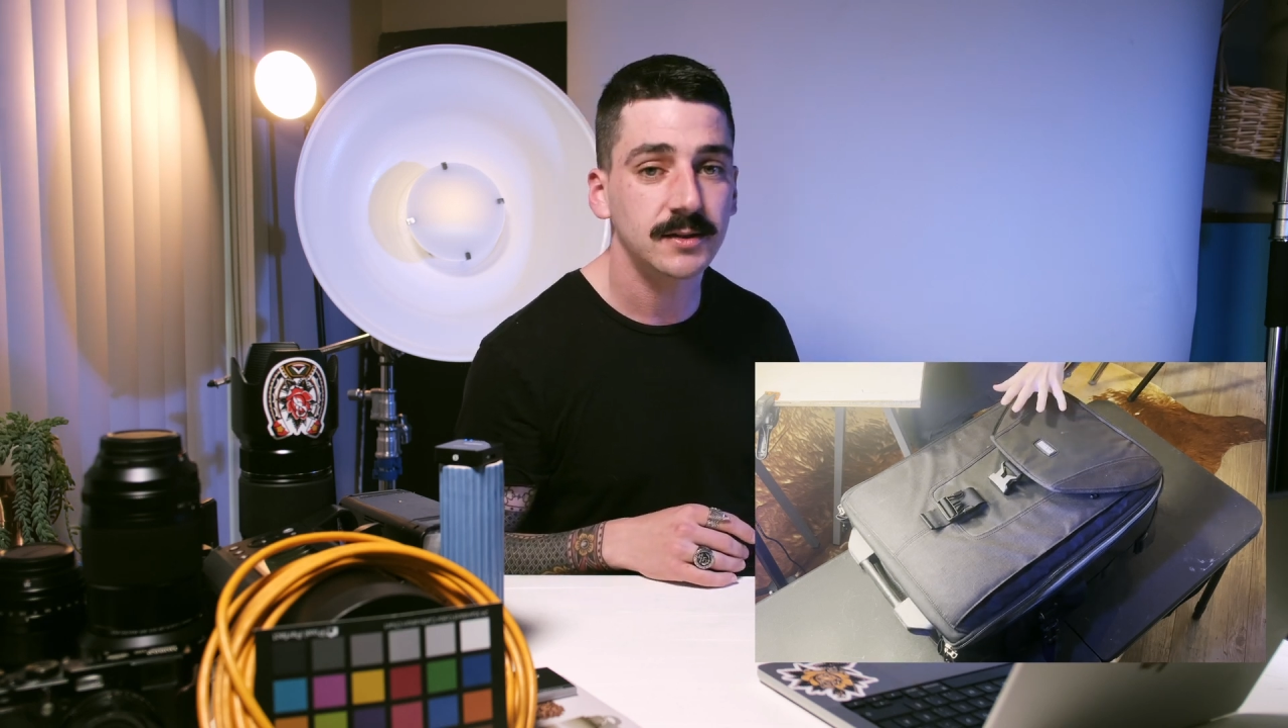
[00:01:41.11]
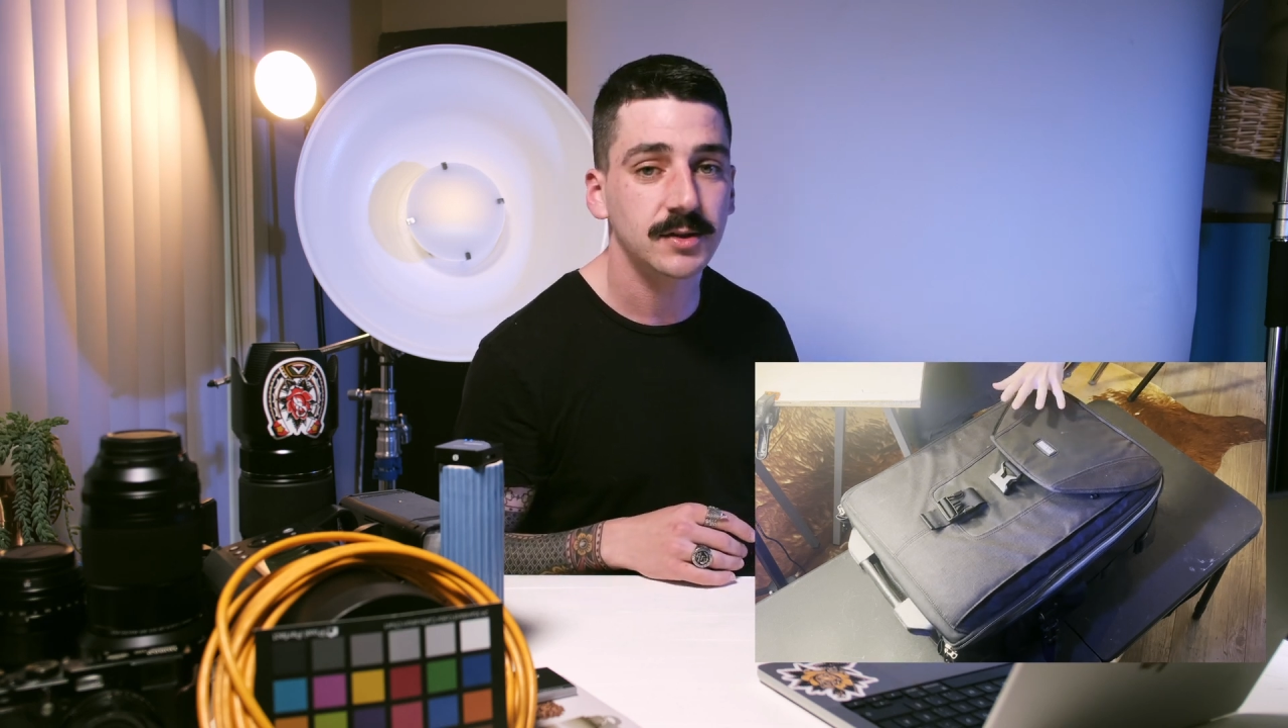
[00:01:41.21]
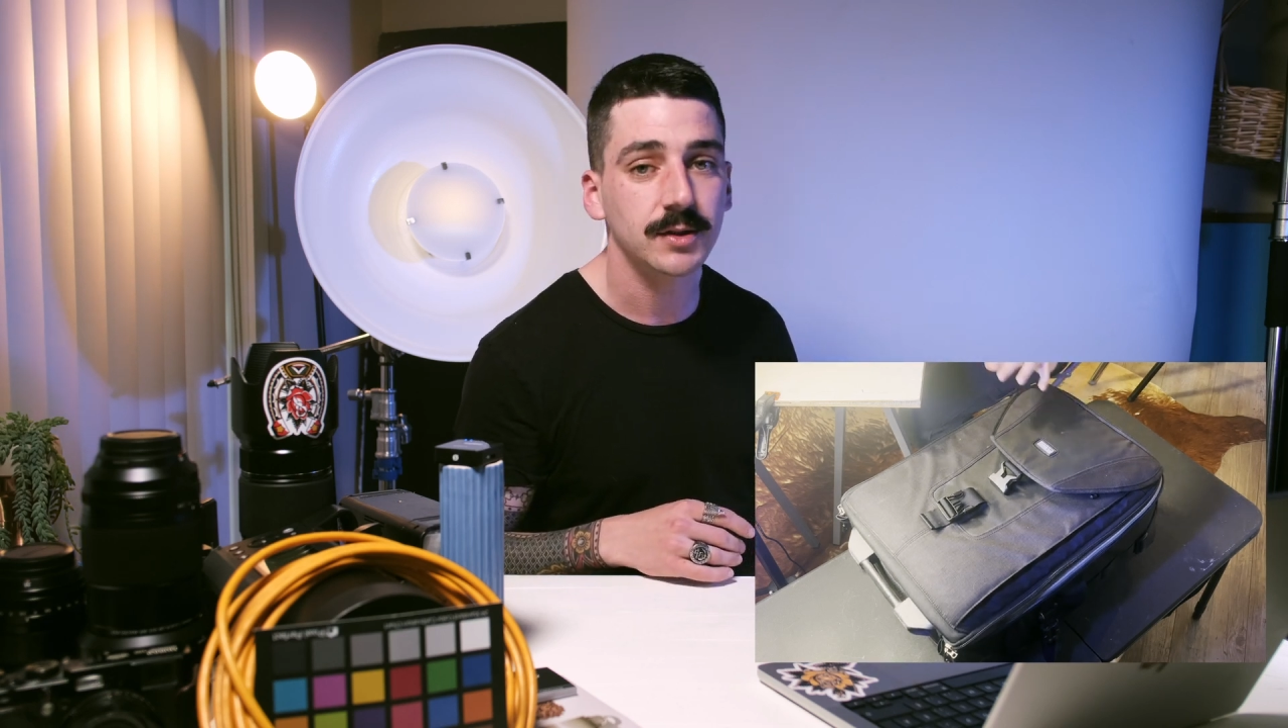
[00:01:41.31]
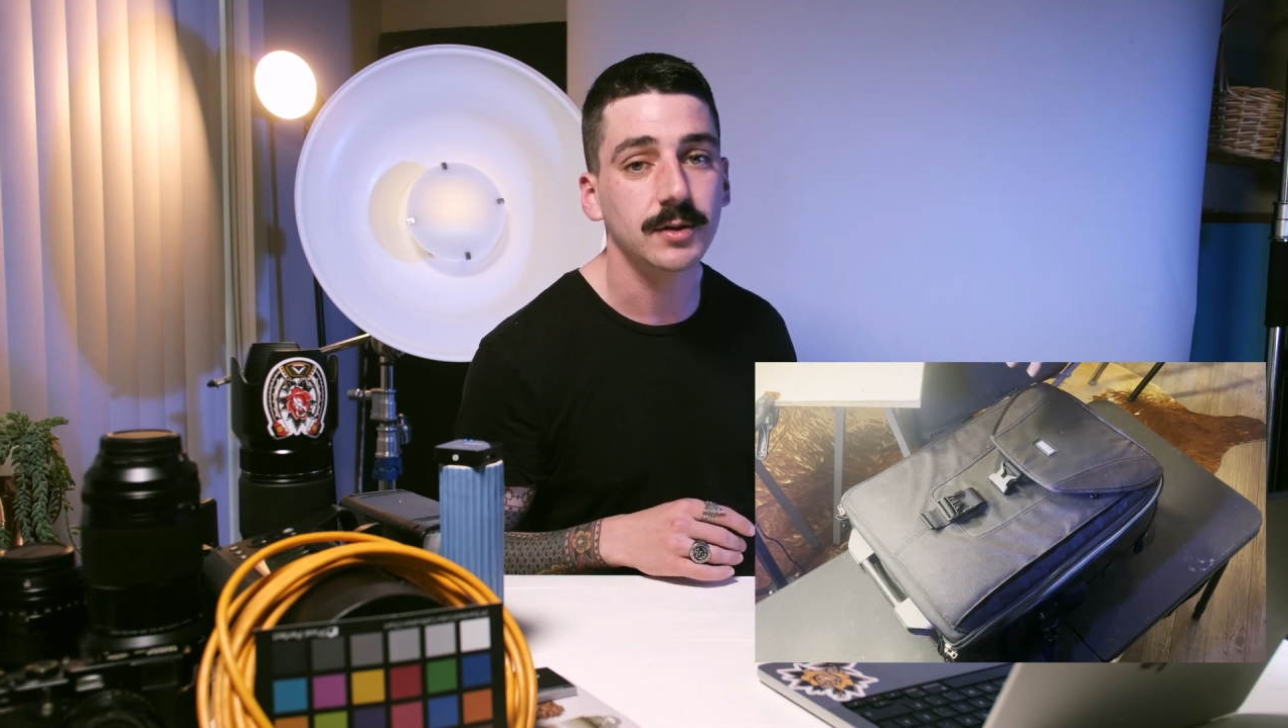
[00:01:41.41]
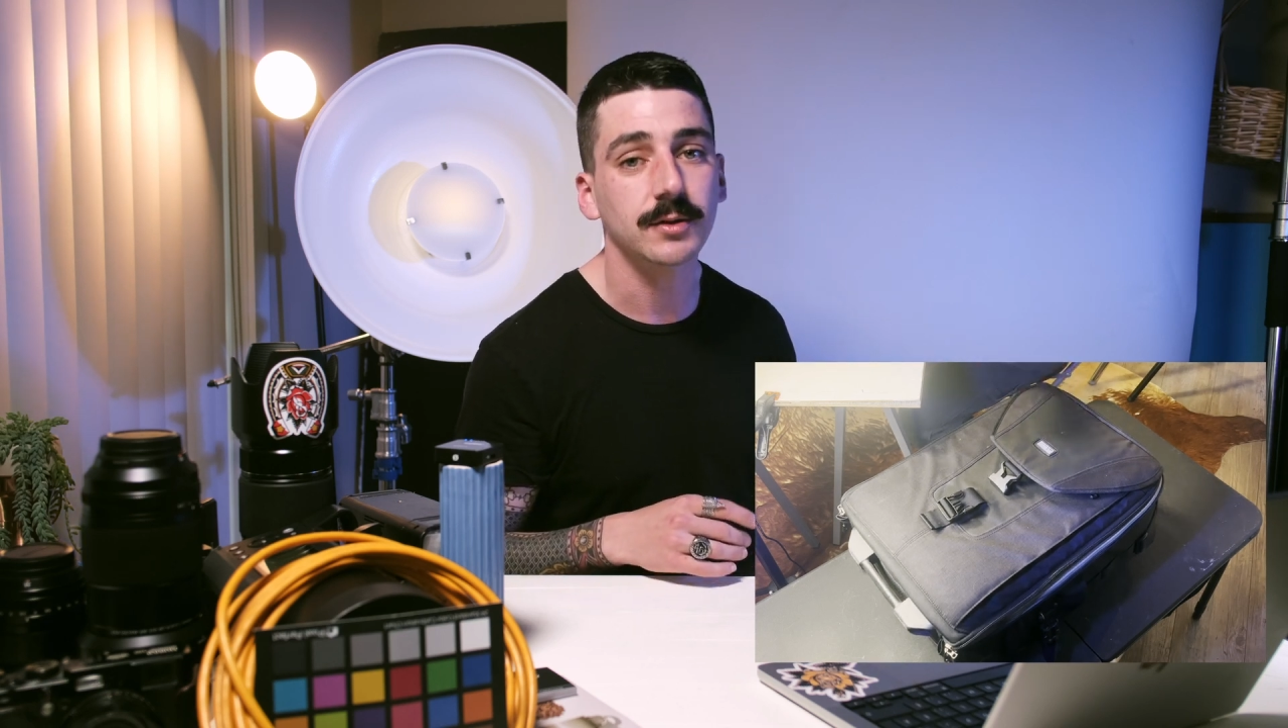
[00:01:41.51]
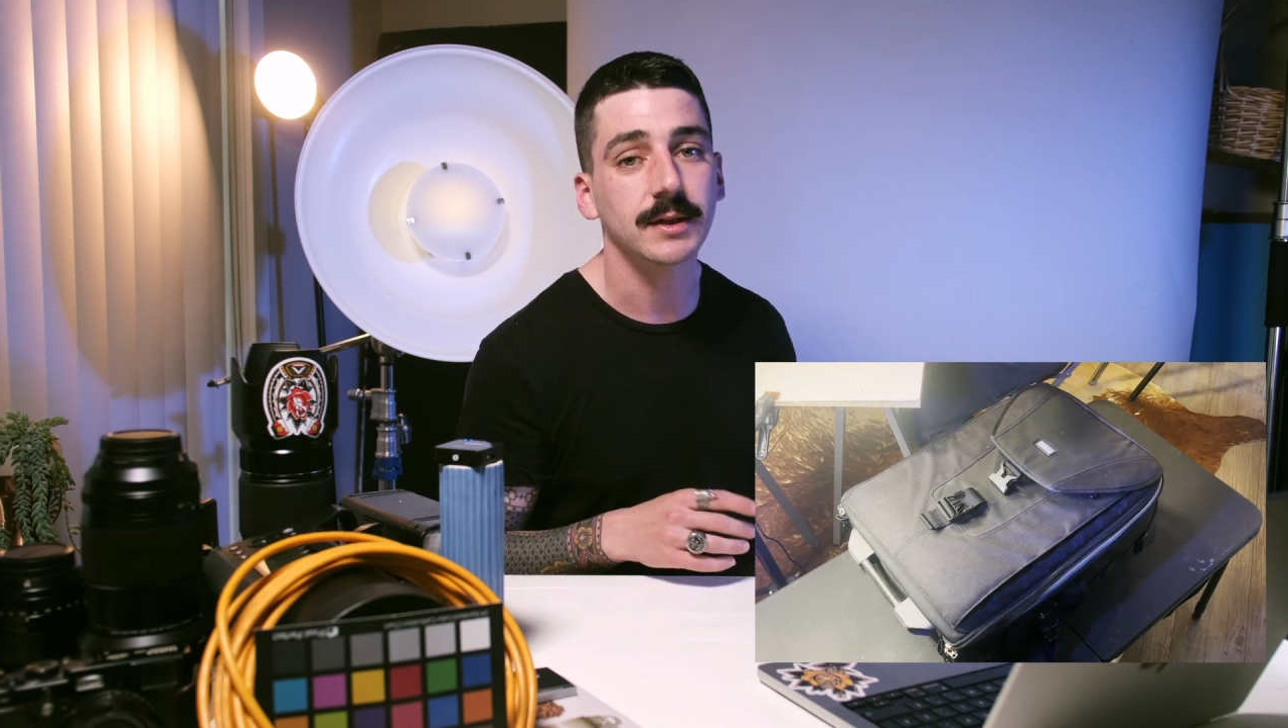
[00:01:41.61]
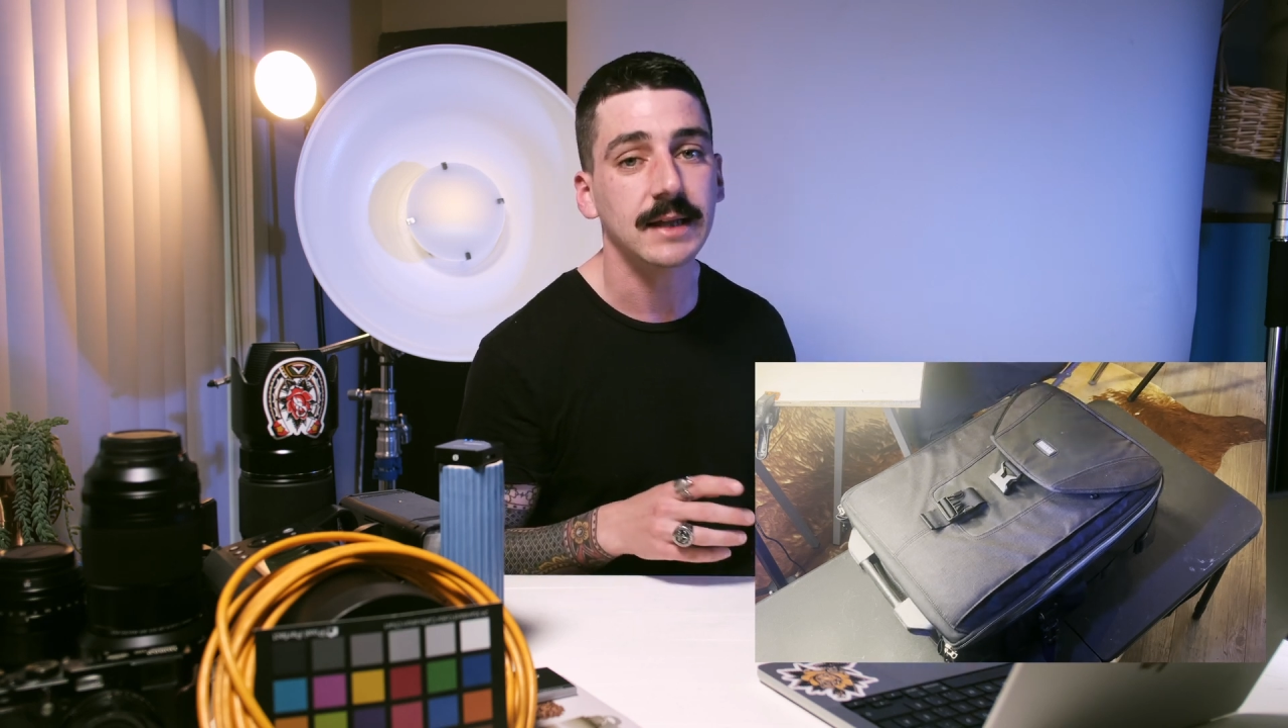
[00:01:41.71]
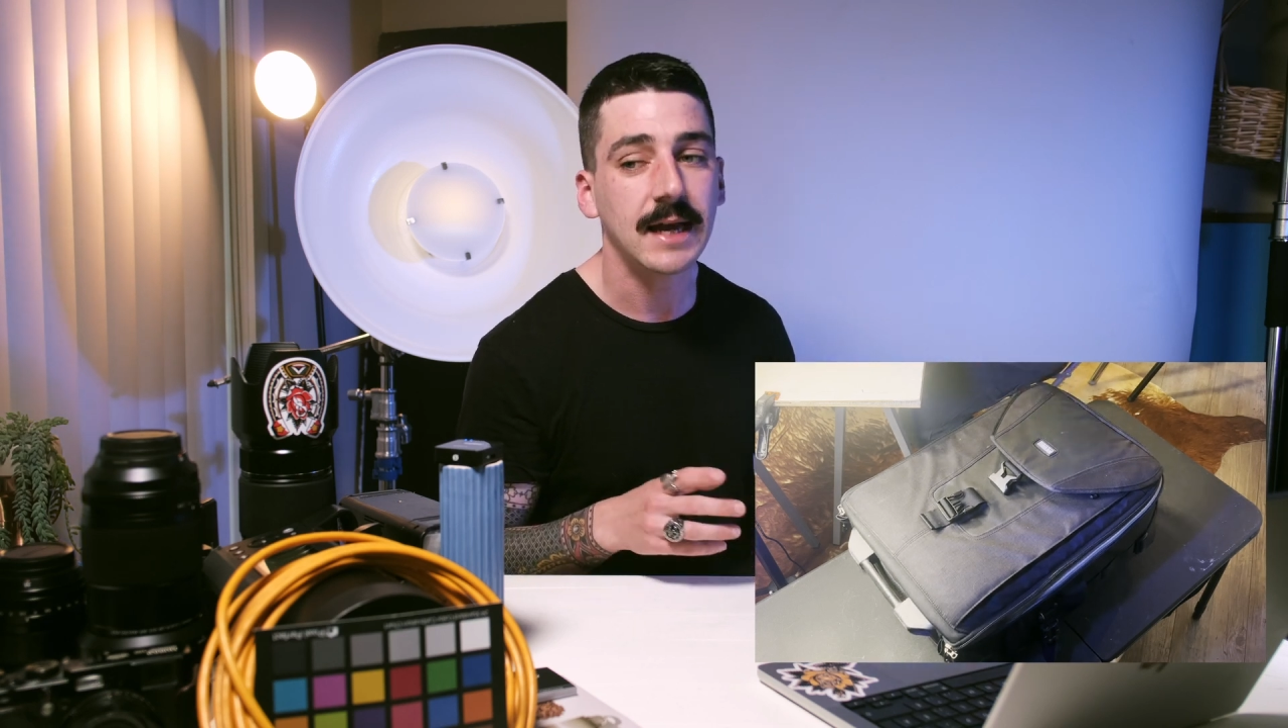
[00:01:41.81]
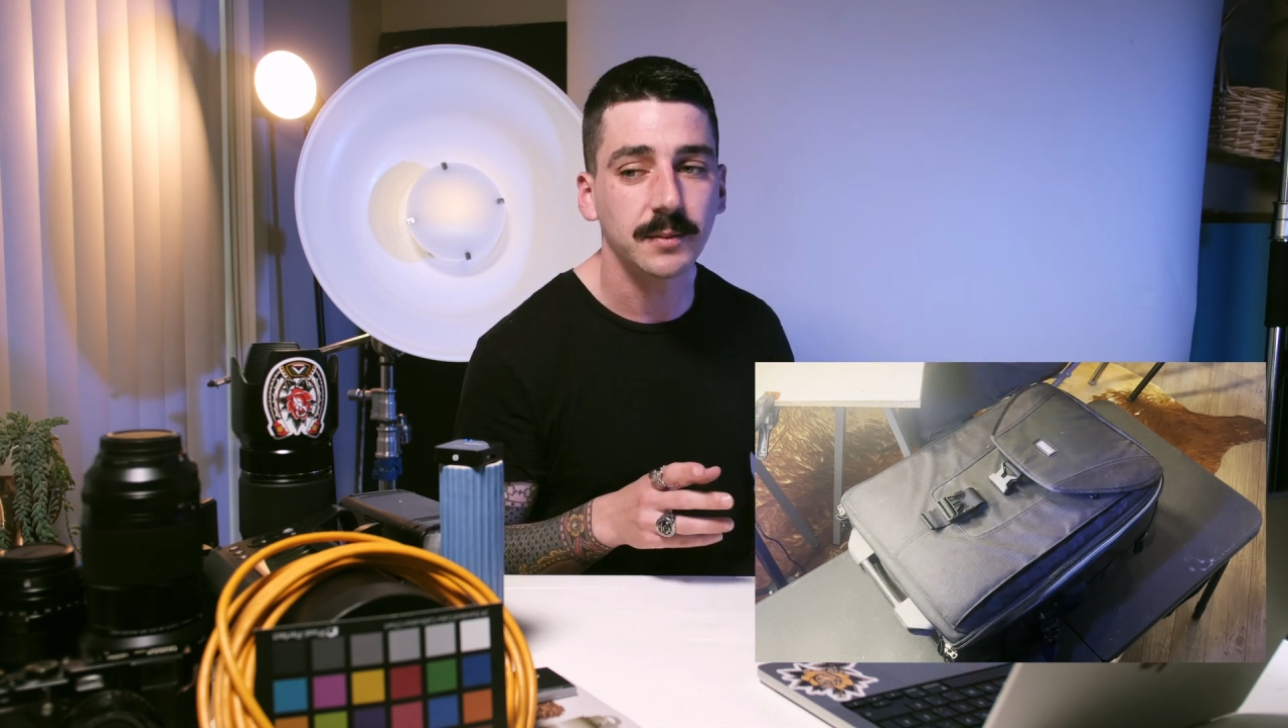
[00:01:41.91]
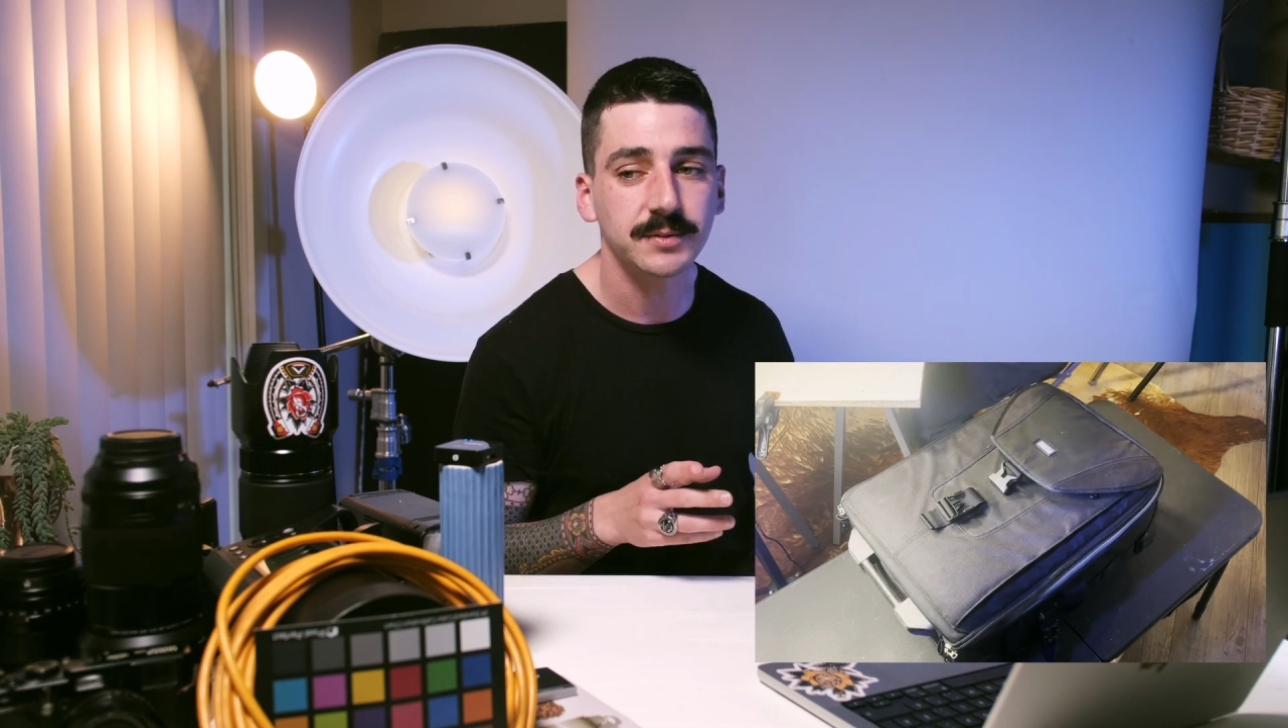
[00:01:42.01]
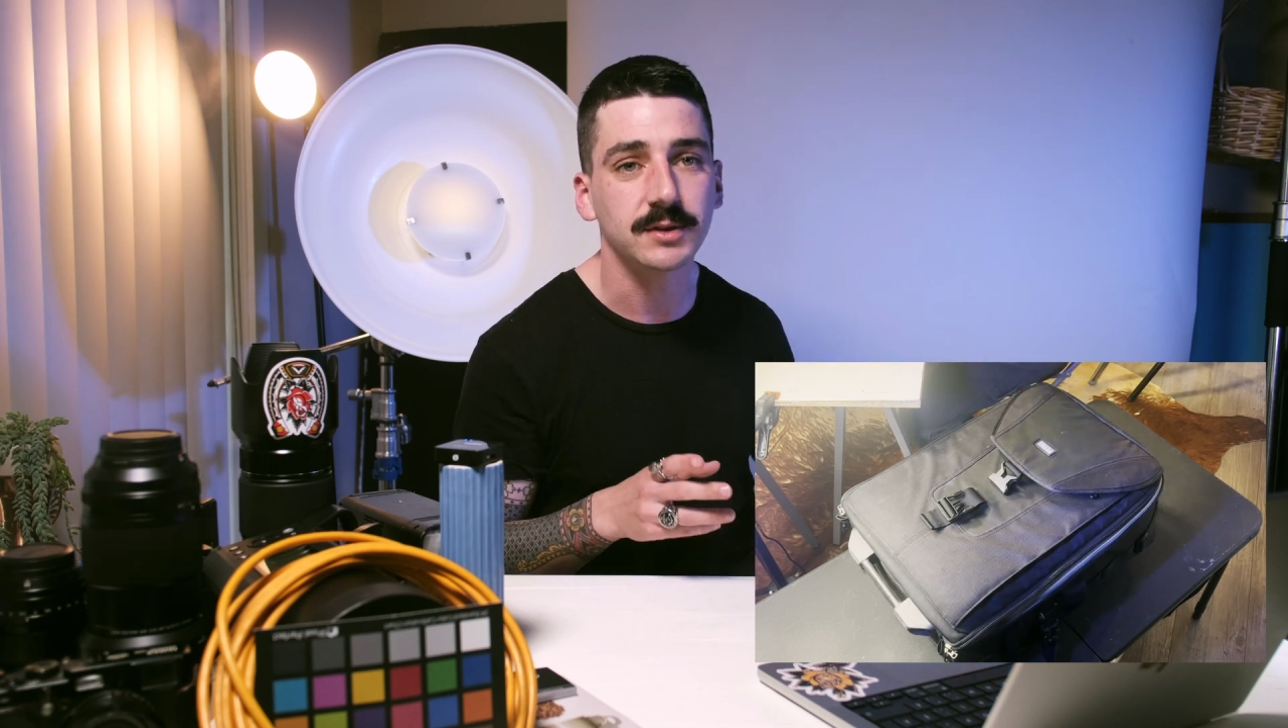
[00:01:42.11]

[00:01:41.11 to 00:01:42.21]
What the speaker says: so it helps